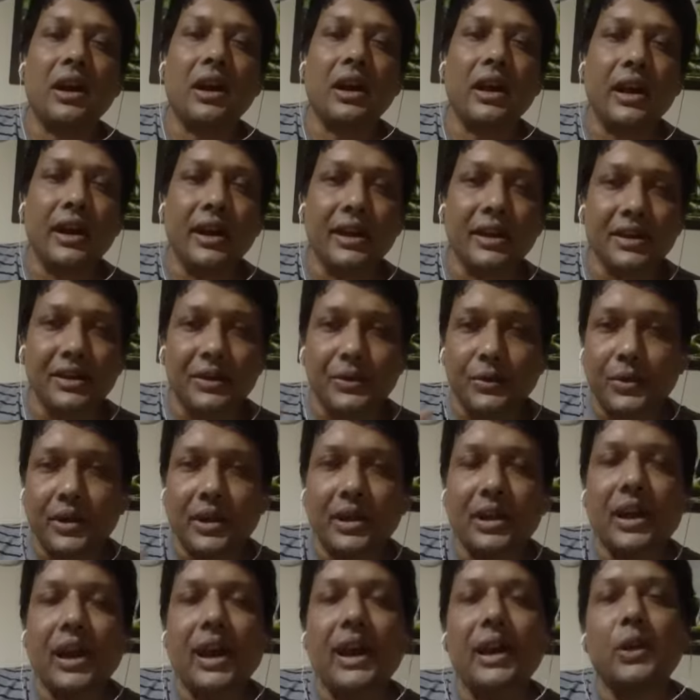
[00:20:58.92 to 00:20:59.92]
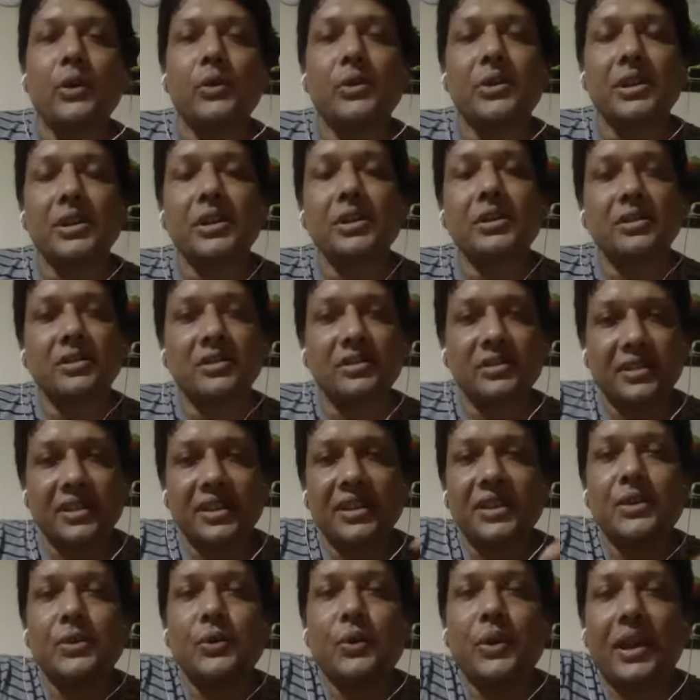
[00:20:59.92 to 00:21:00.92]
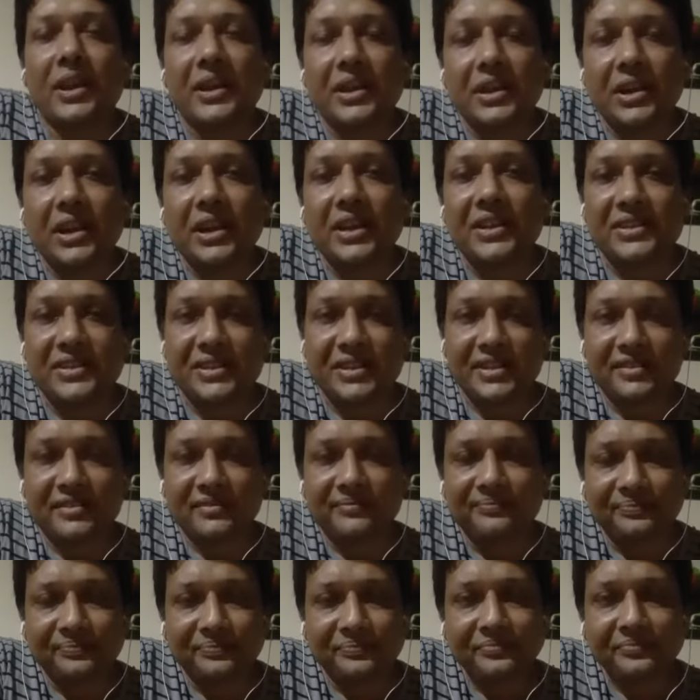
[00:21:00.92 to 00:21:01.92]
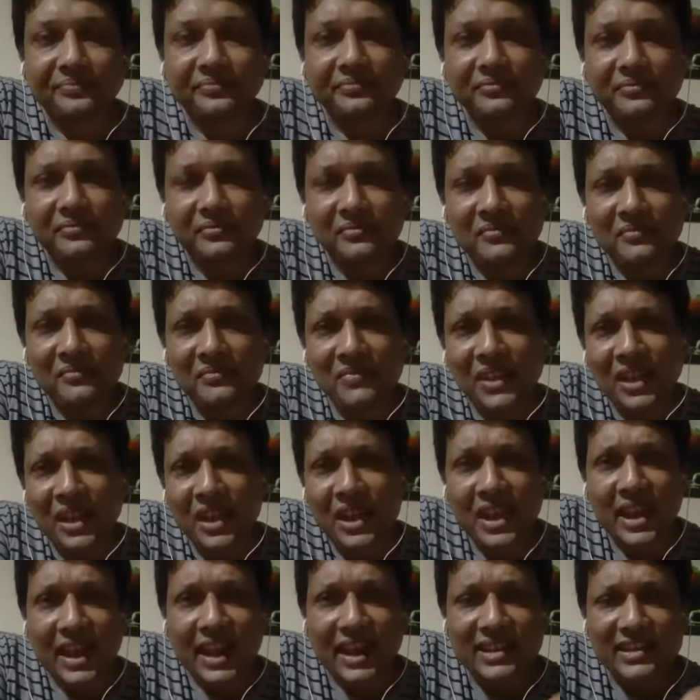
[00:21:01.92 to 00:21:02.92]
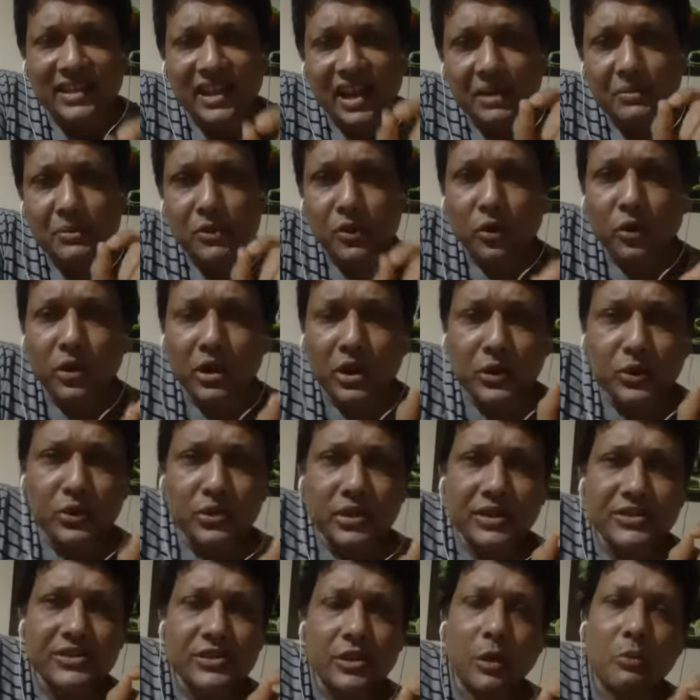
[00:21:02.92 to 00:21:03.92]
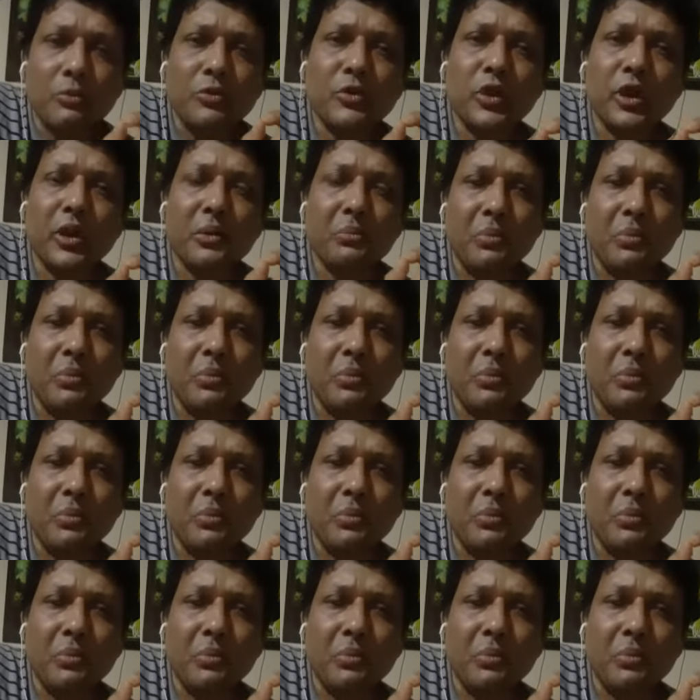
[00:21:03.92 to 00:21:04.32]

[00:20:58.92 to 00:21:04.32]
and you can dilute it, then you can release it. As I have told you, the software